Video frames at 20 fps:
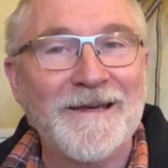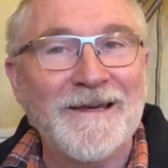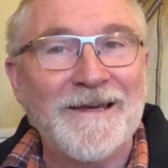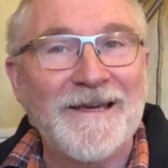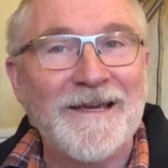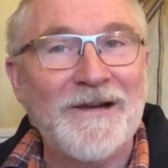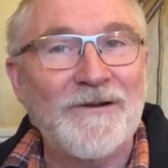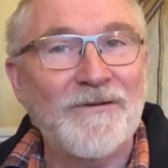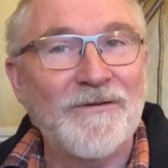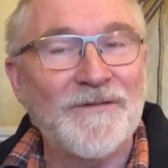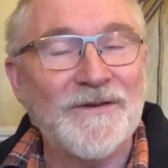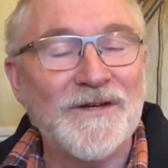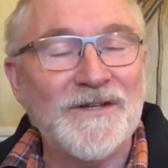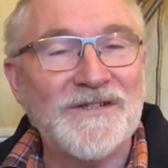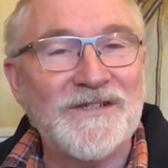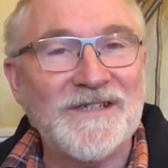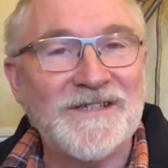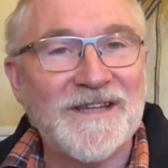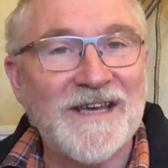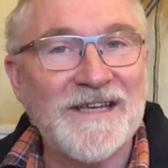Here are
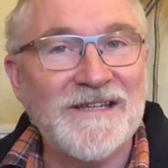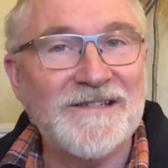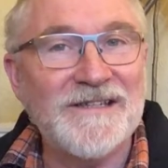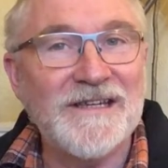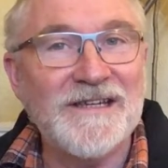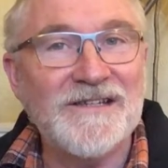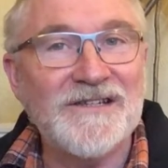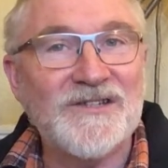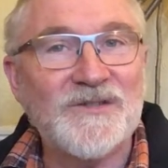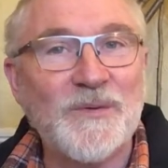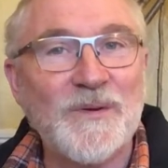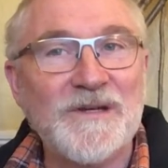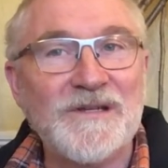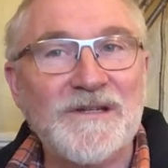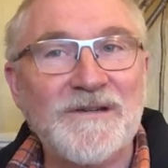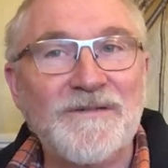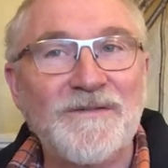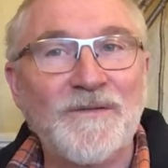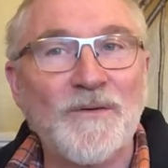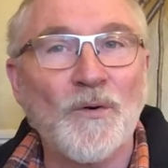verses 18 to
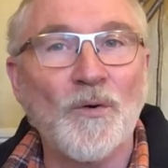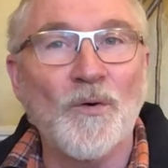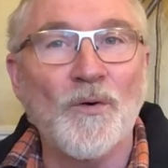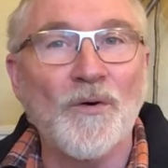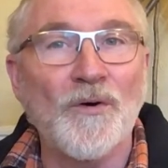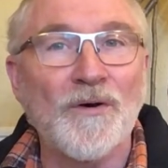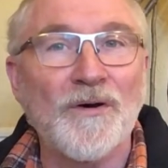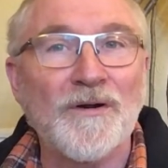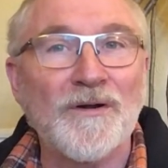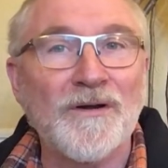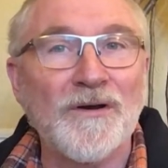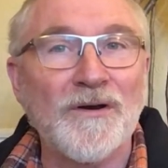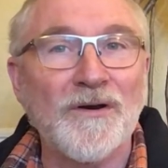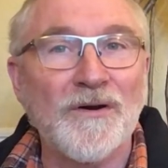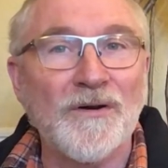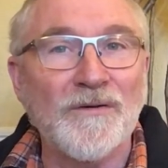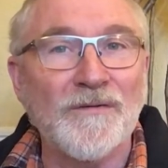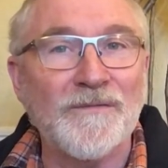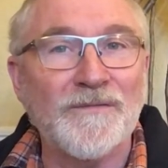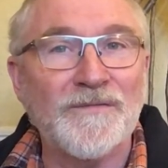24
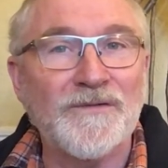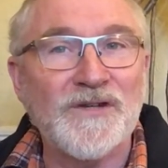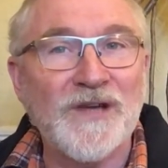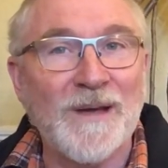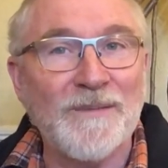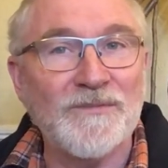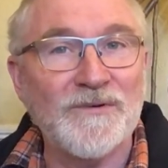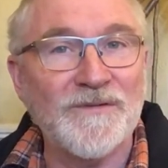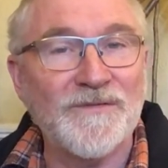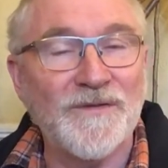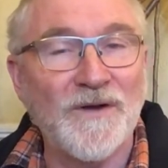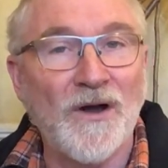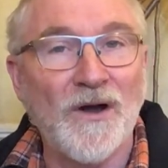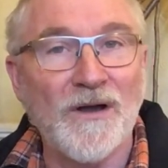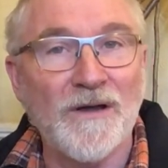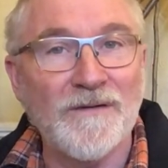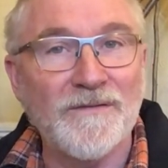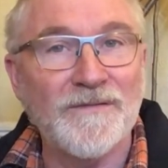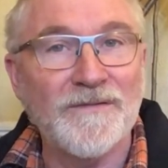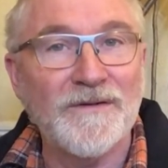of chapter
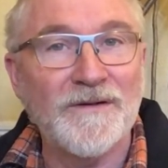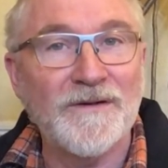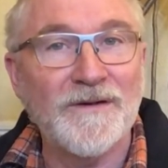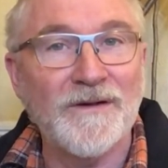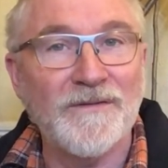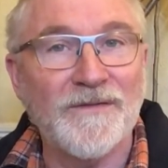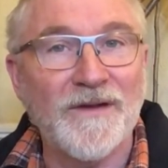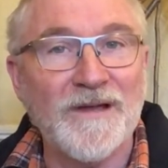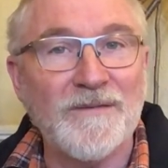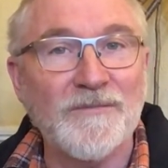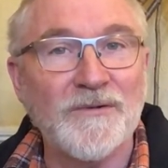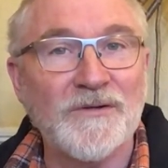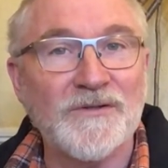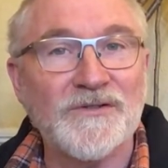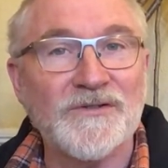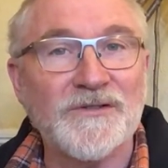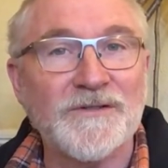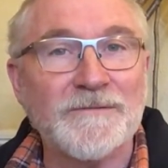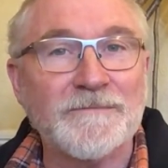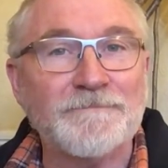5 of
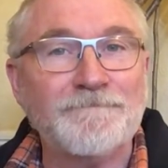Amos.